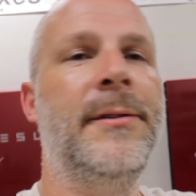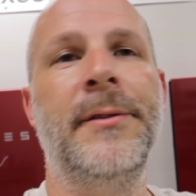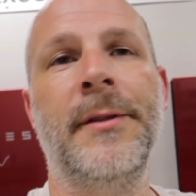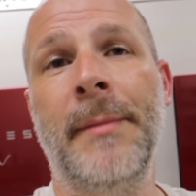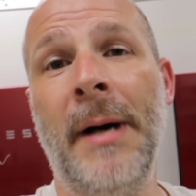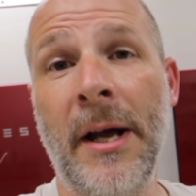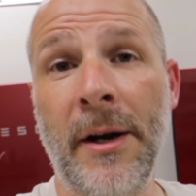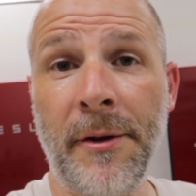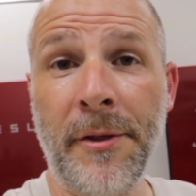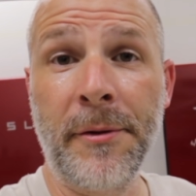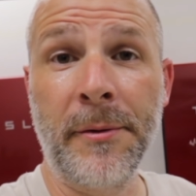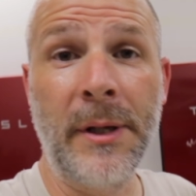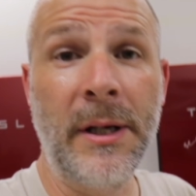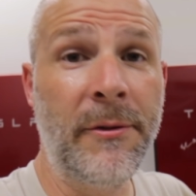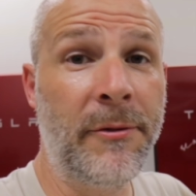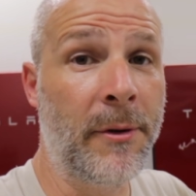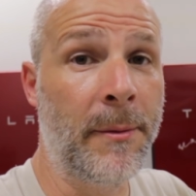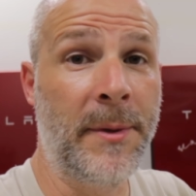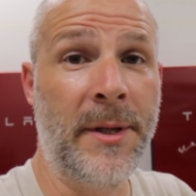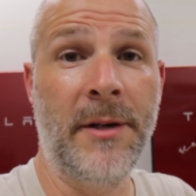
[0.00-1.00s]
The Model 3
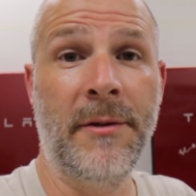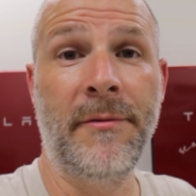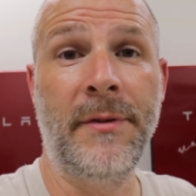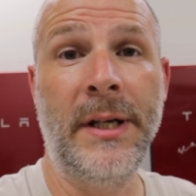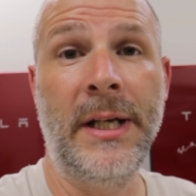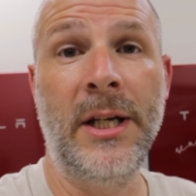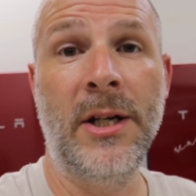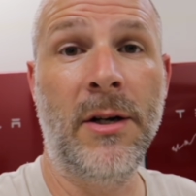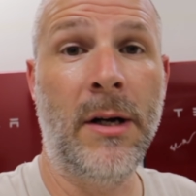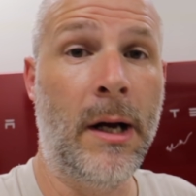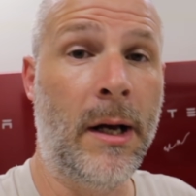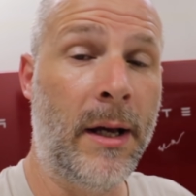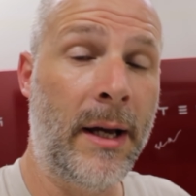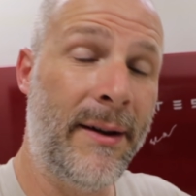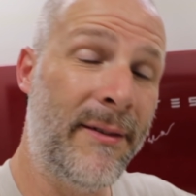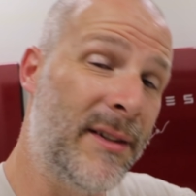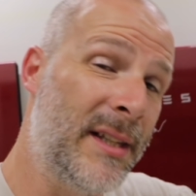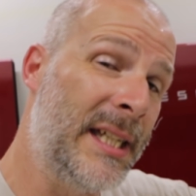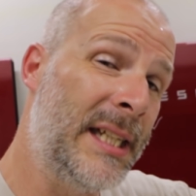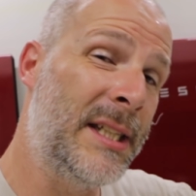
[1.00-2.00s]
from their video, I'll
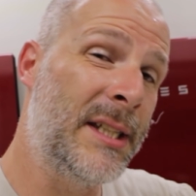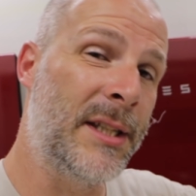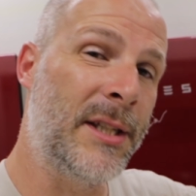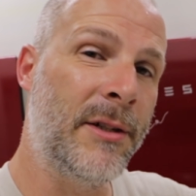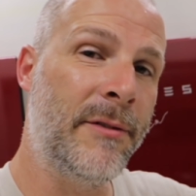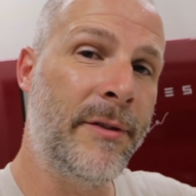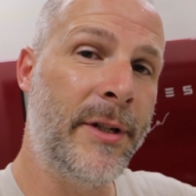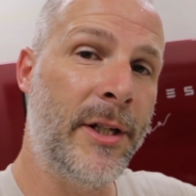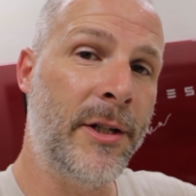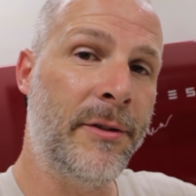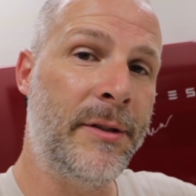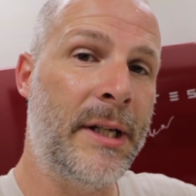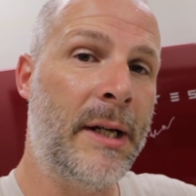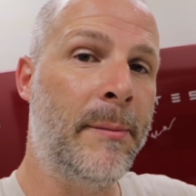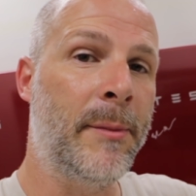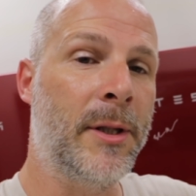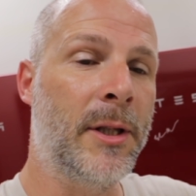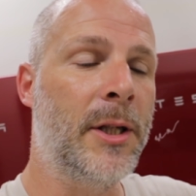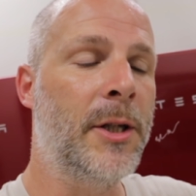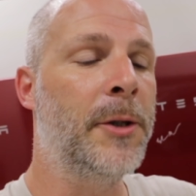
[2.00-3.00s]
have a link to their video down
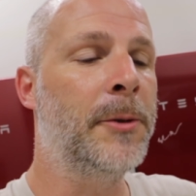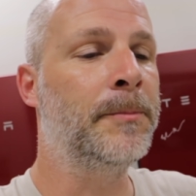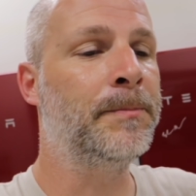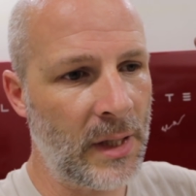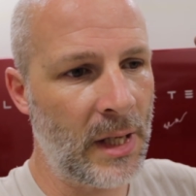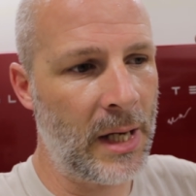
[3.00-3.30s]
below.